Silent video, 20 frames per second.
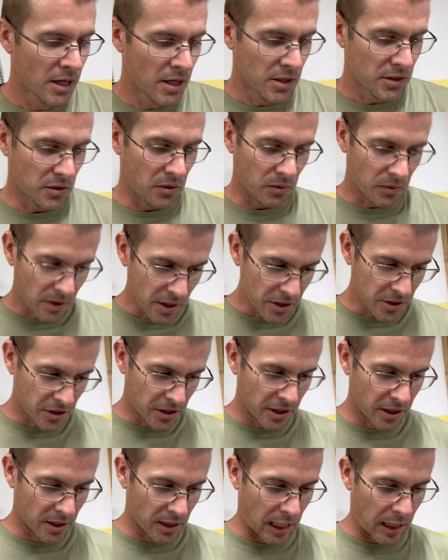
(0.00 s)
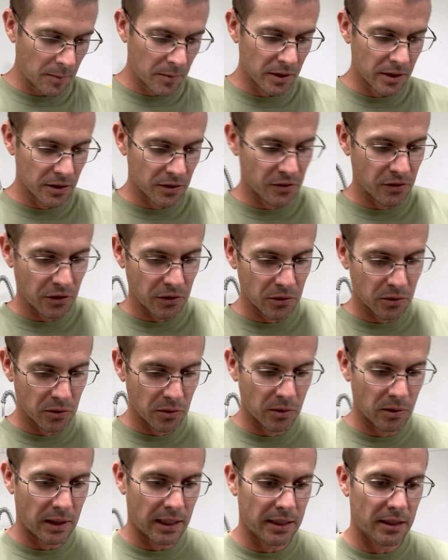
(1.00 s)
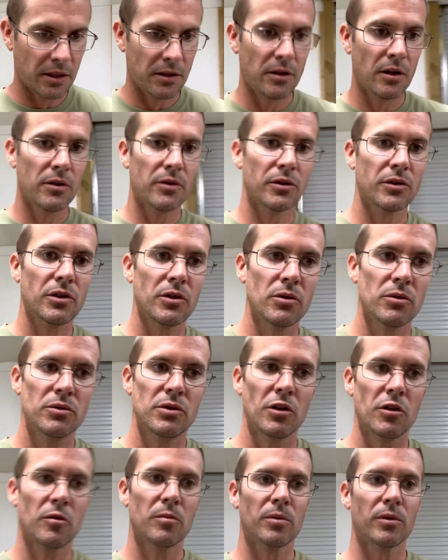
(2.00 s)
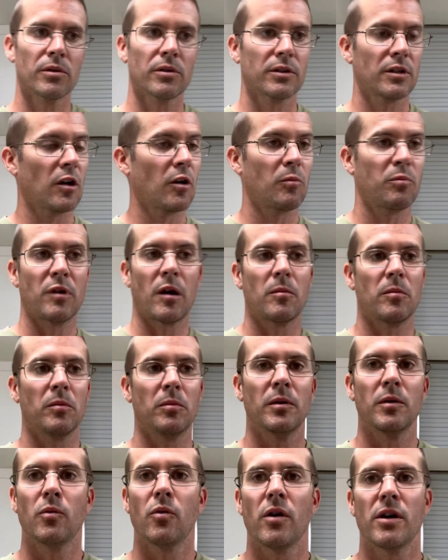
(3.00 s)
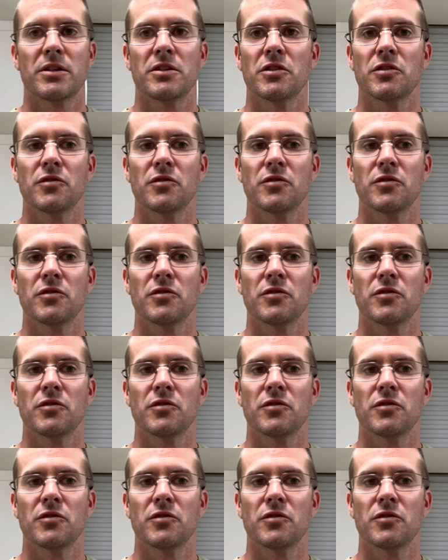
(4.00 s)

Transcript: So this year I'm gonna do like another YouTuber, y'all probably watch his